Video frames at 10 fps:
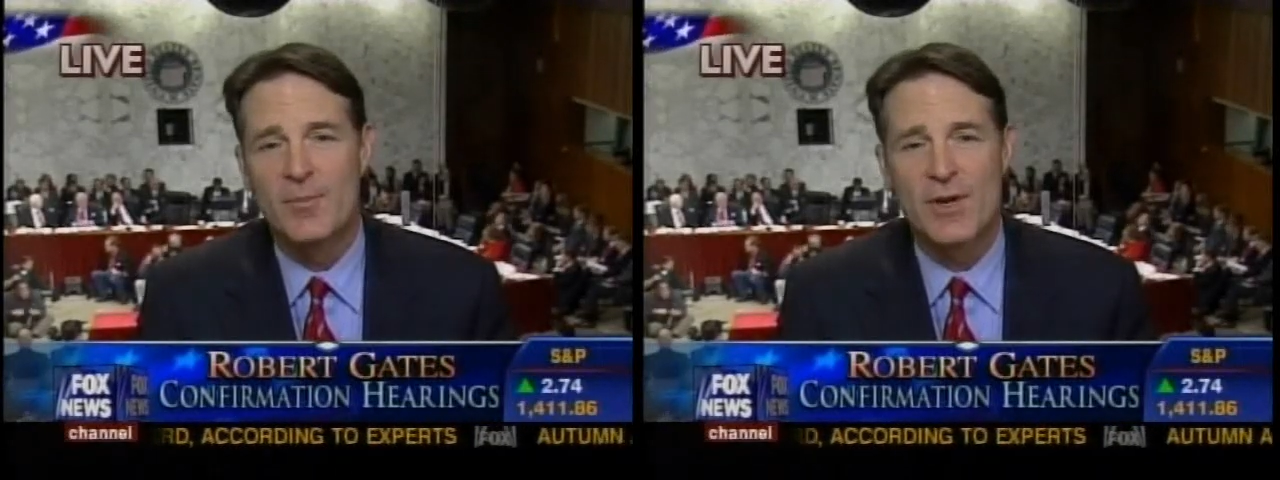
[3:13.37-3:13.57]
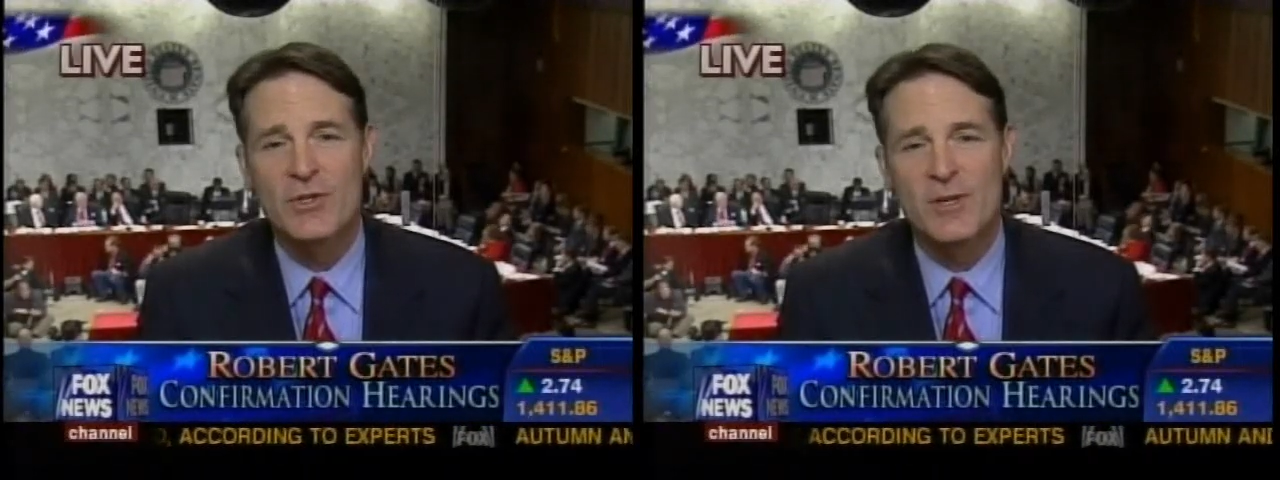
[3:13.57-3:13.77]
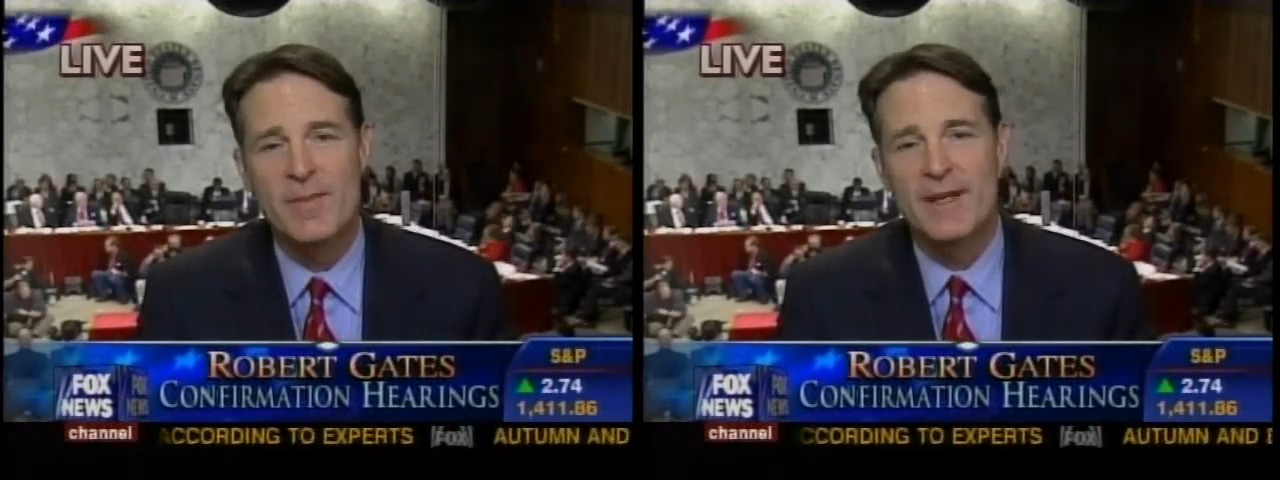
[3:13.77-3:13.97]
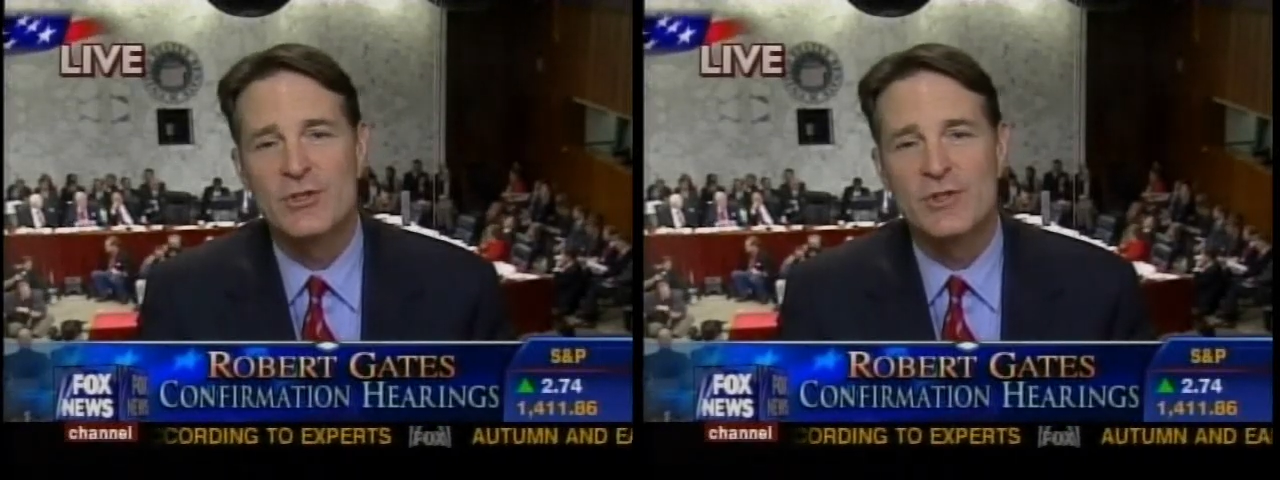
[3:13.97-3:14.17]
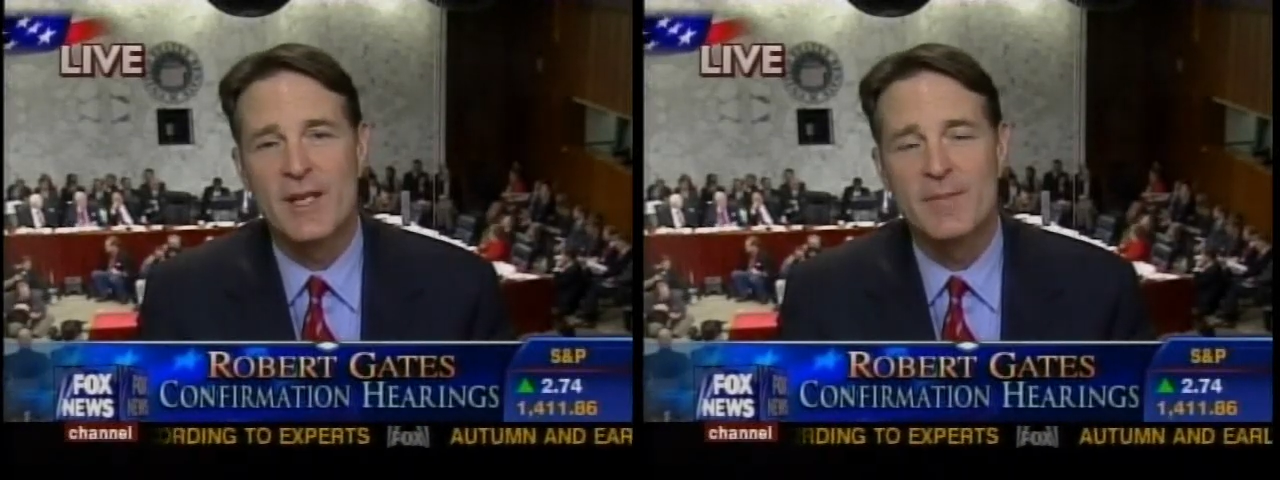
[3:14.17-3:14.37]
the president made
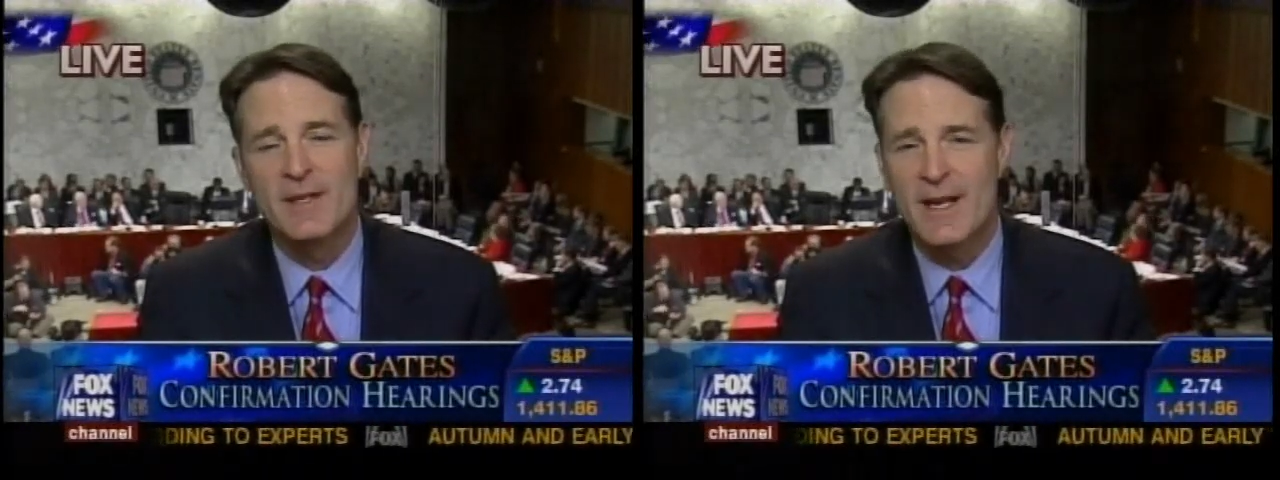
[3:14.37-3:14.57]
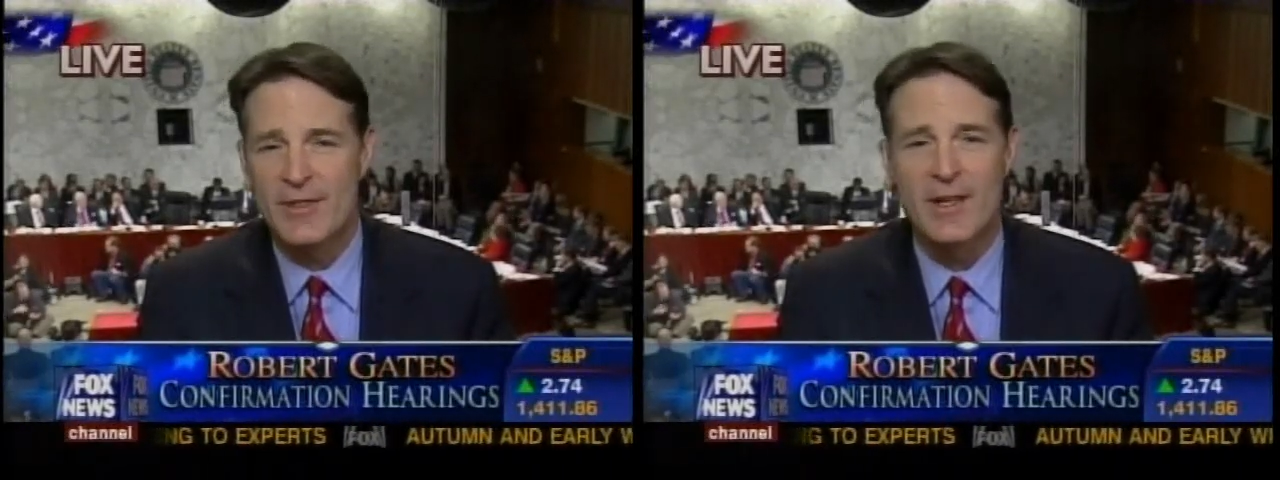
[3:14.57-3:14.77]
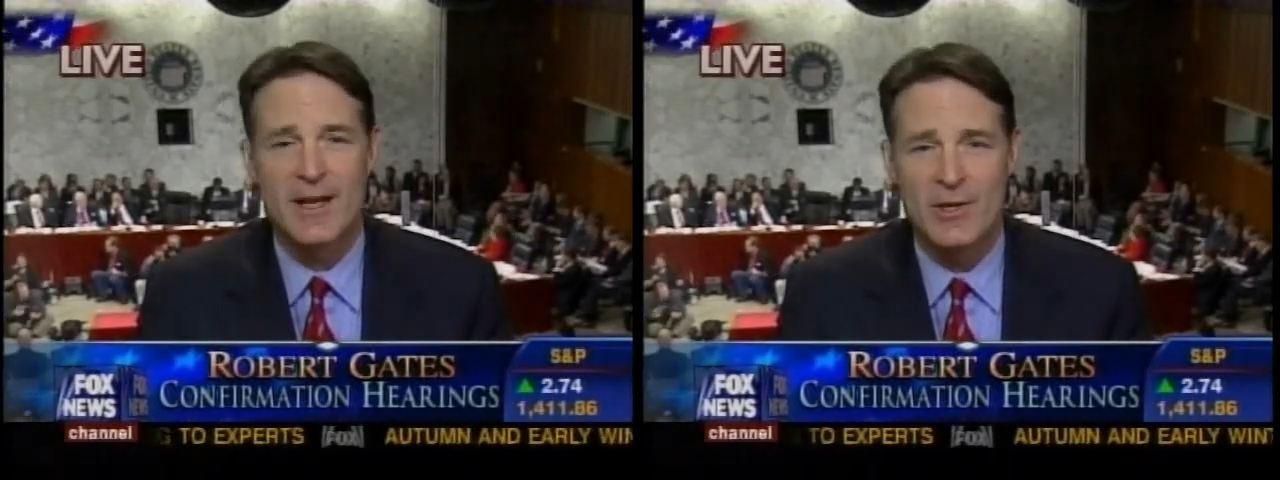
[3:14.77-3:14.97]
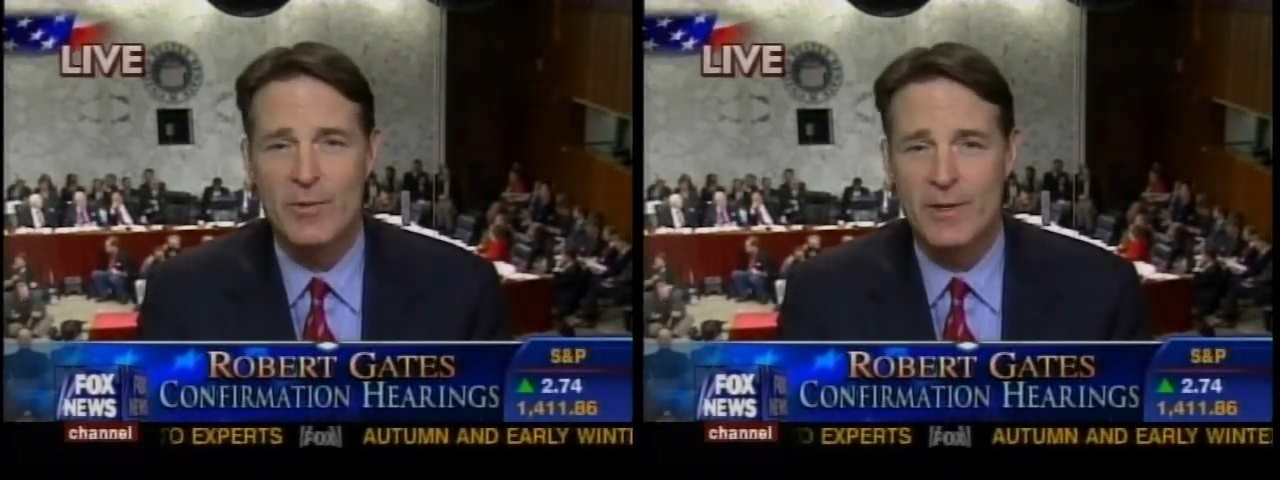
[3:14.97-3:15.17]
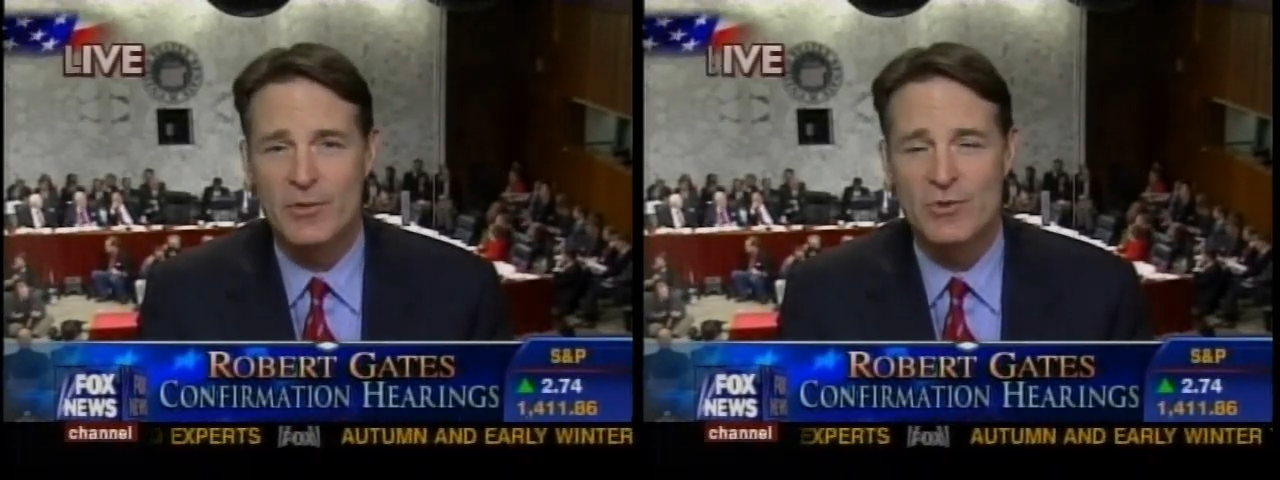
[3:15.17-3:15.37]
a statement, and I think I
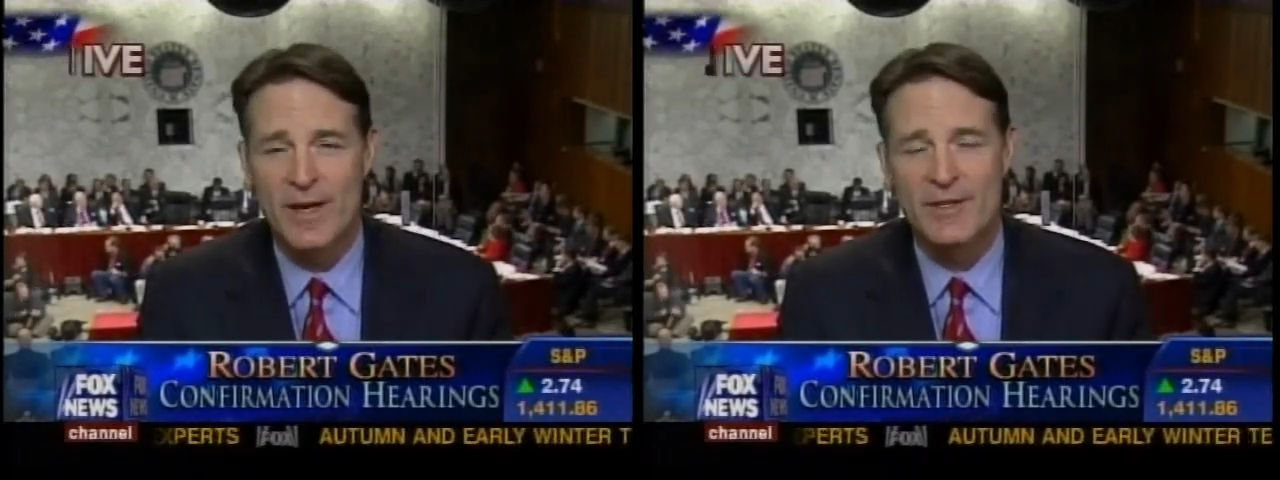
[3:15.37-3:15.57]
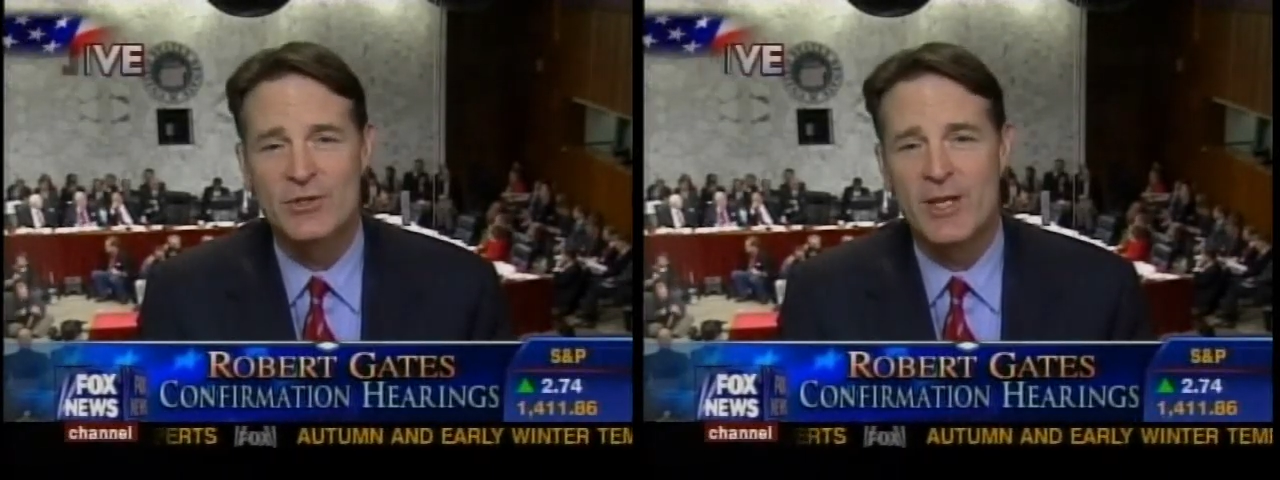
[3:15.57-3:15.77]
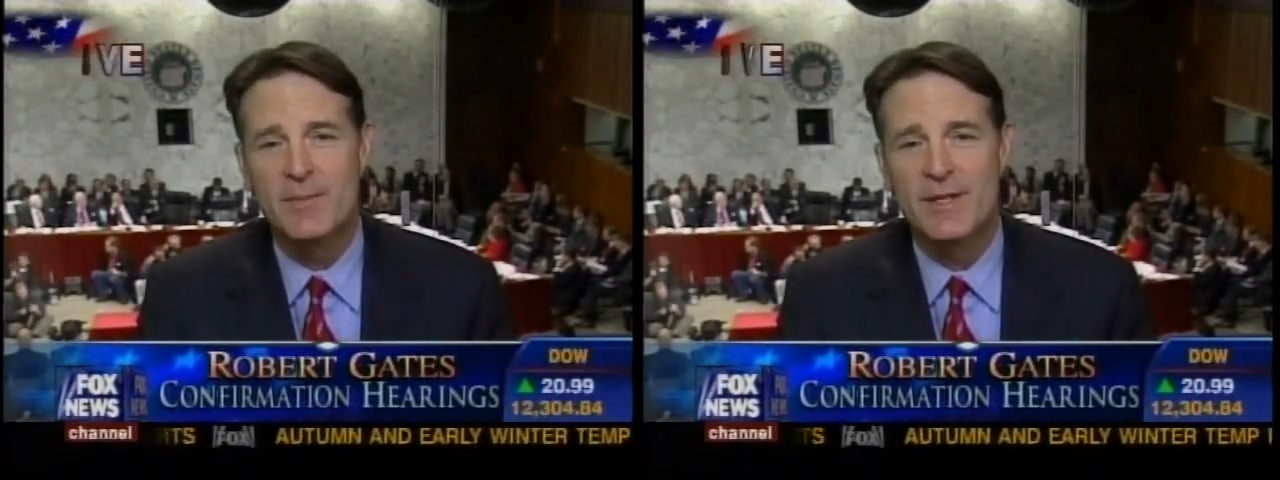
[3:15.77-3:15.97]
know what he was trying to say,